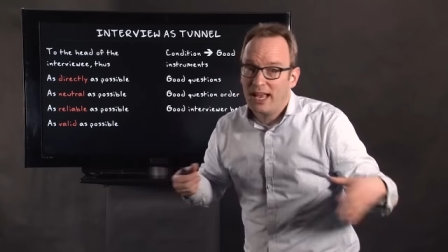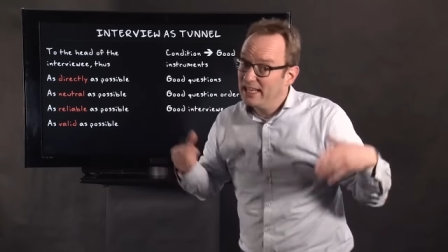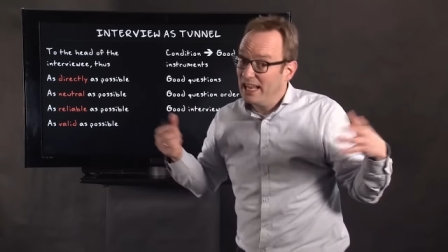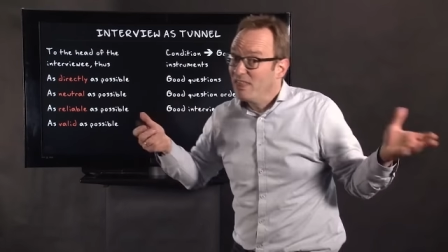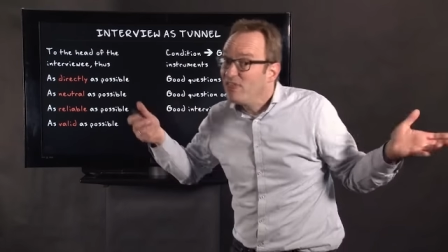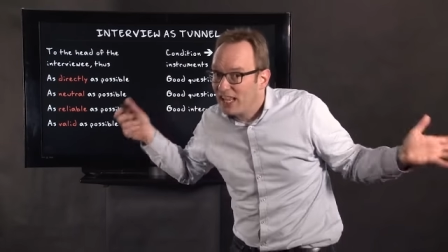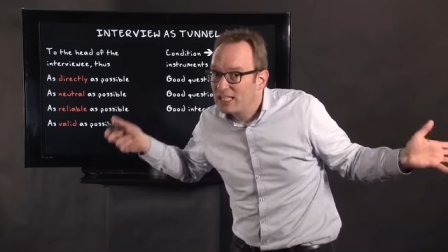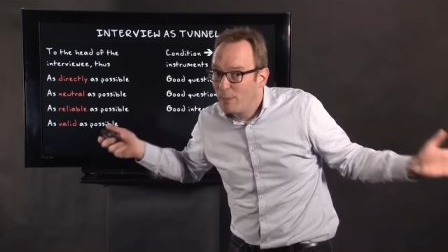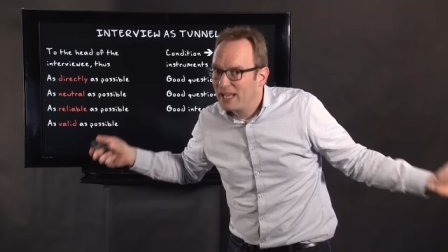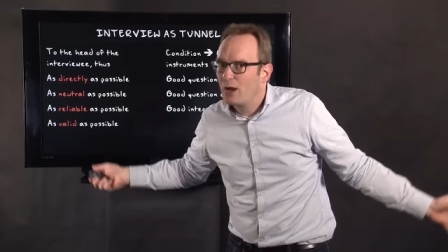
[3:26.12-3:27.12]
and then
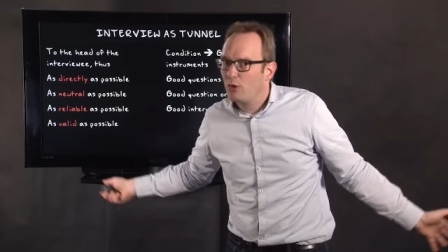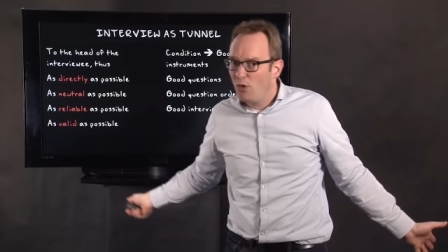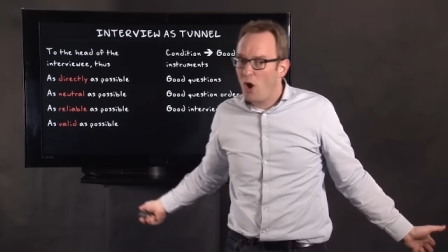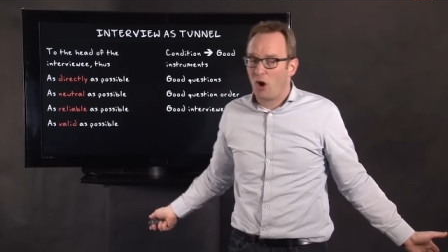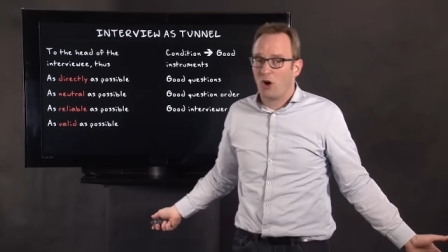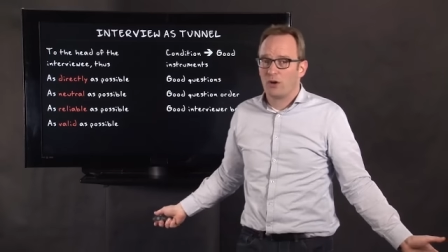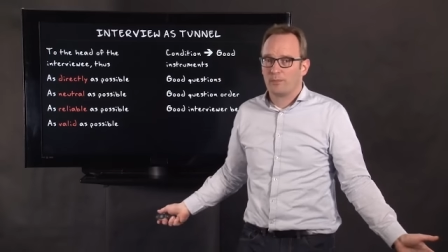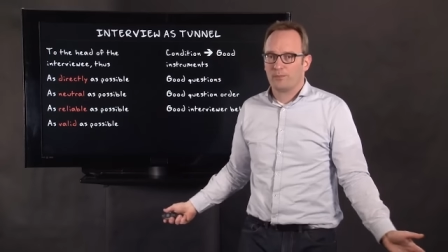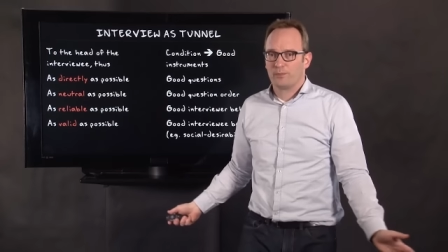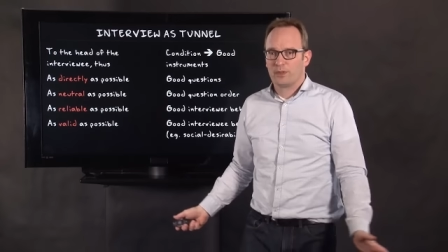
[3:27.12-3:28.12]
things may go wrong.
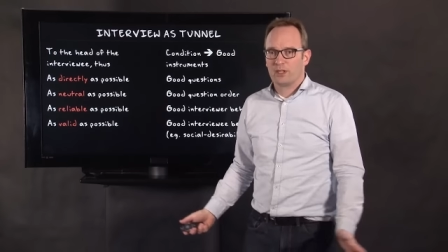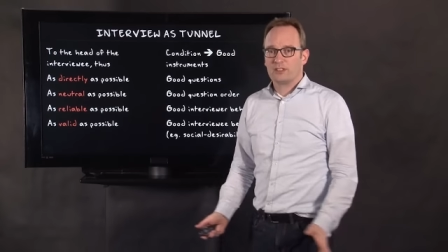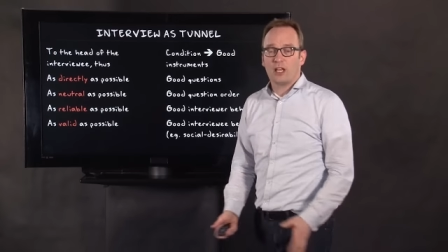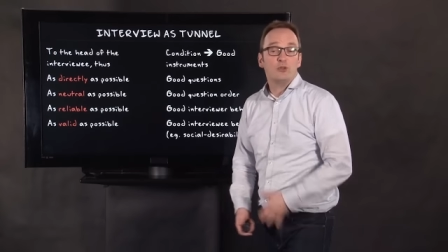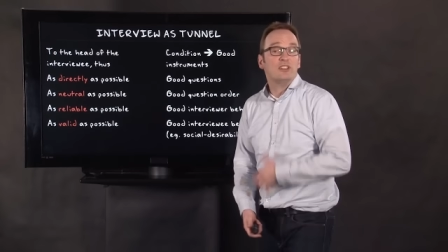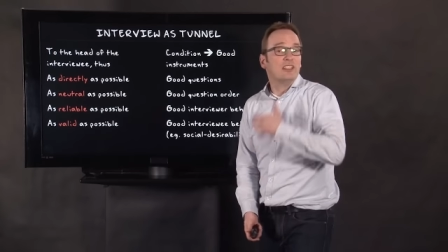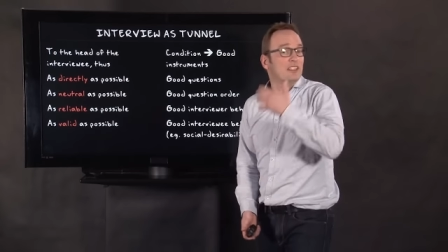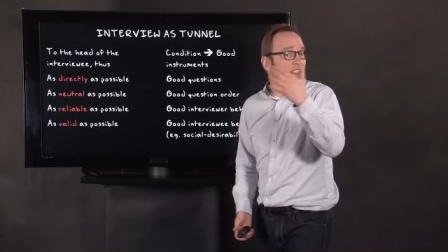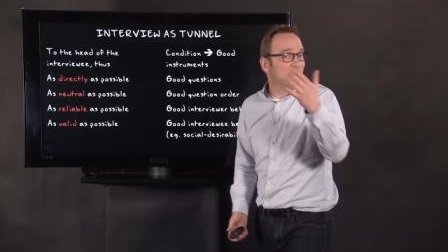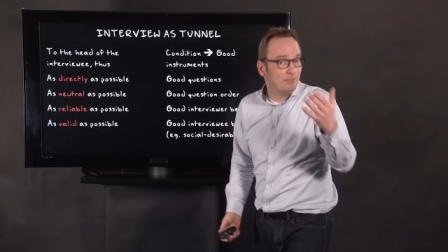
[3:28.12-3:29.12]
So
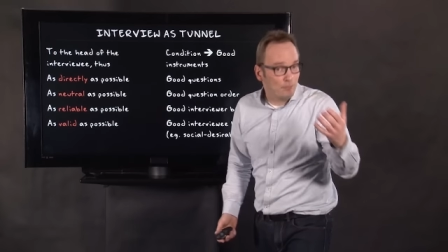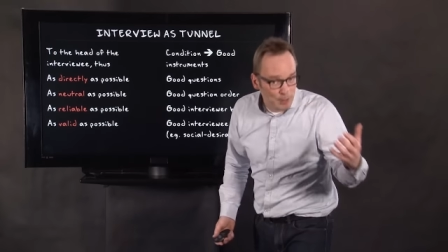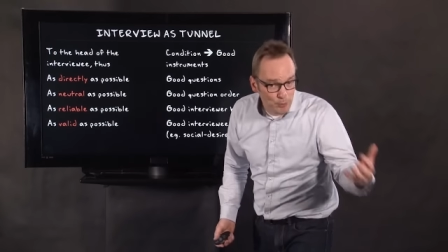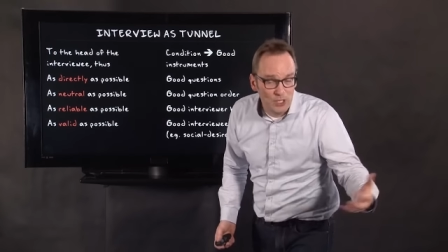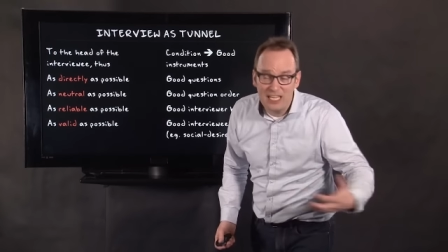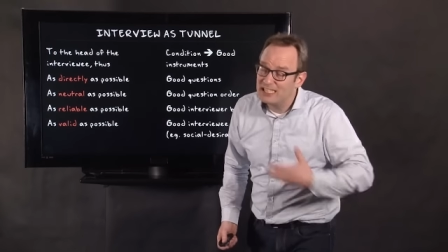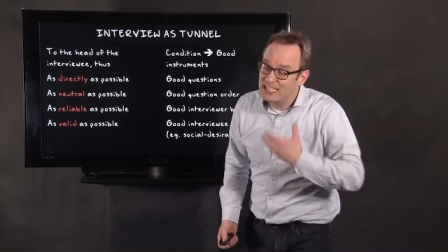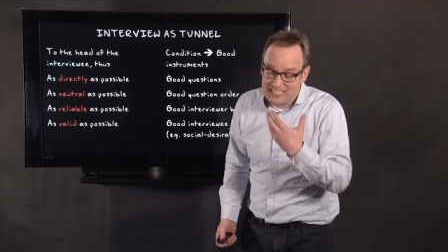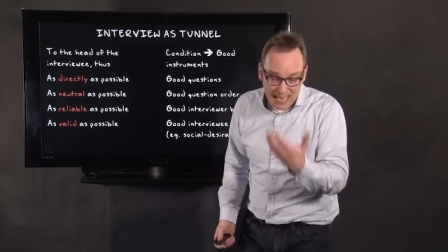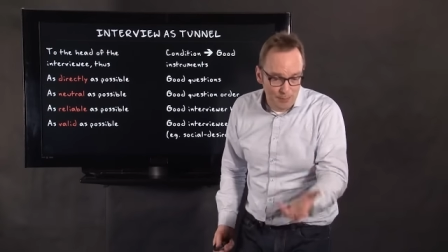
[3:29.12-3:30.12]
people need
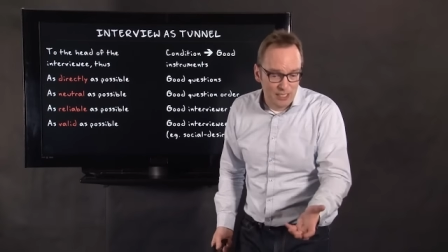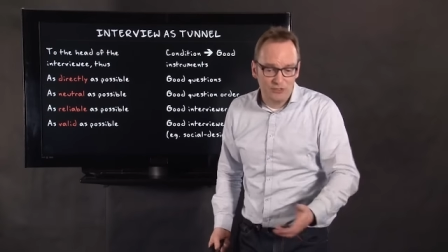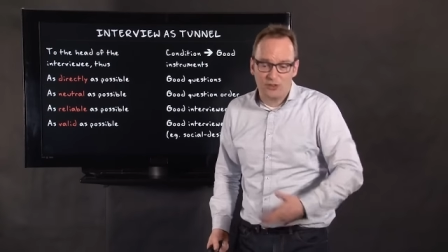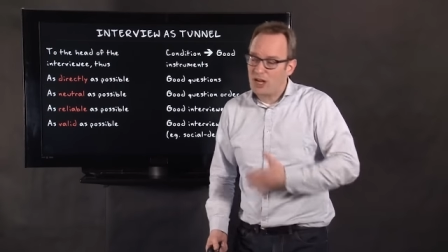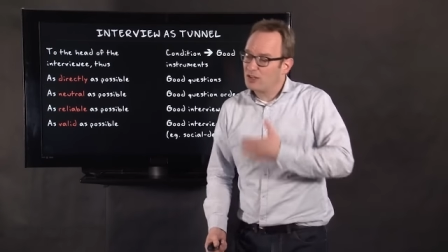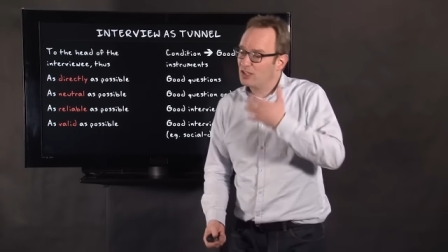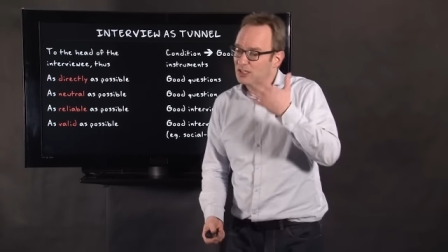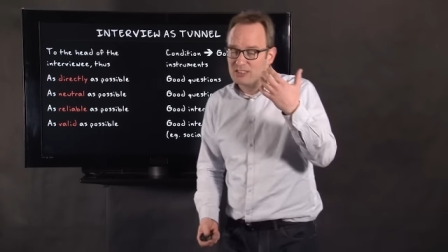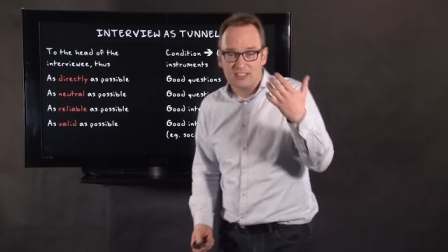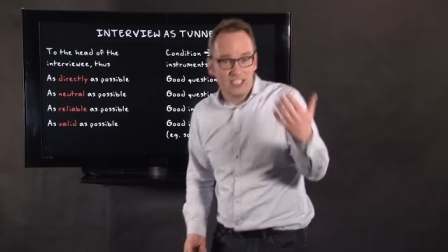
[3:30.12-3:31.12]
the same introduction,